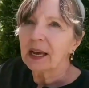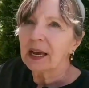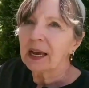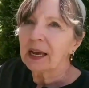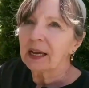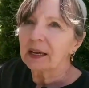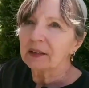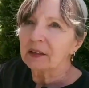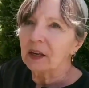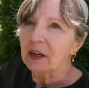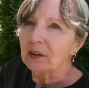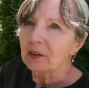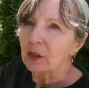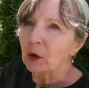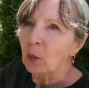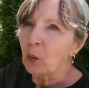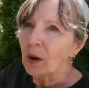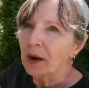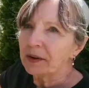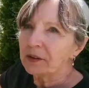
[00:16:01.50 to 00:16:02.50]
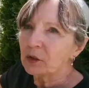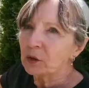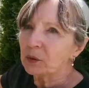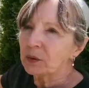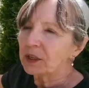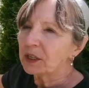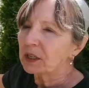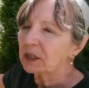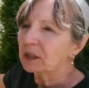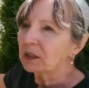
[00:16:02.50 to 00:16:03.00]
And the
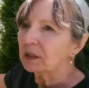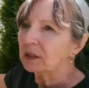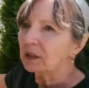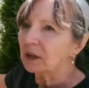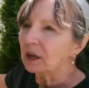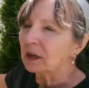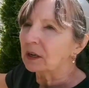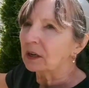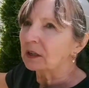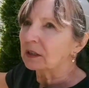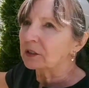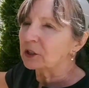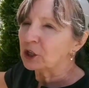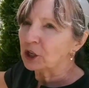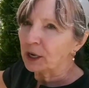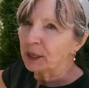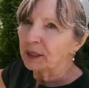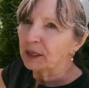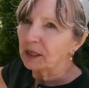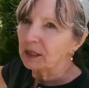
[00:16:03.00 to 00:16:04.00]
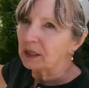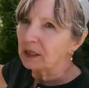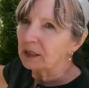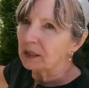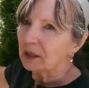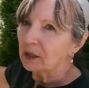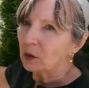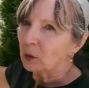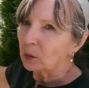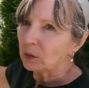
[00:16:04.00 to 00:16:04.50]
Wandering uh, Jenny
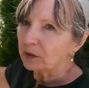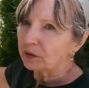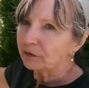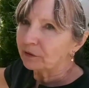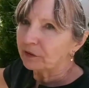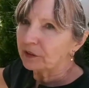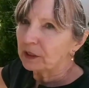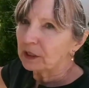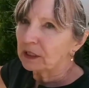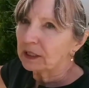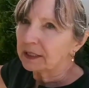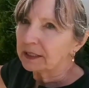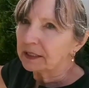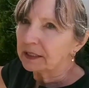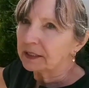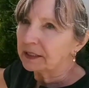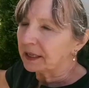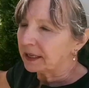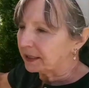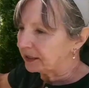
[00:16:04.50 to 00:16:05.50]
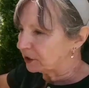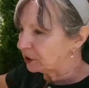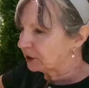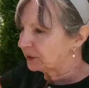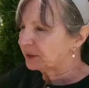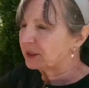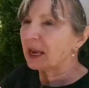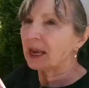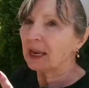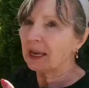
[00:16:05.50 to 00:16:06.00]
will fill in and
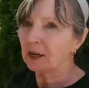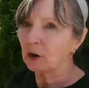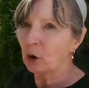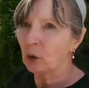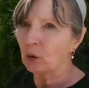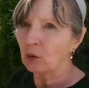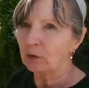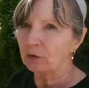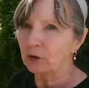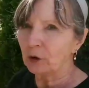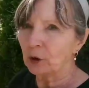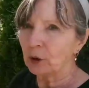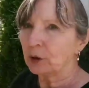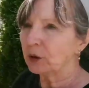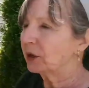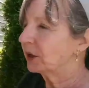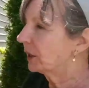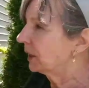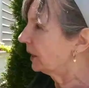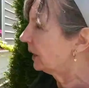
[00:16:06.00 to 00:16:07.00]
just hang over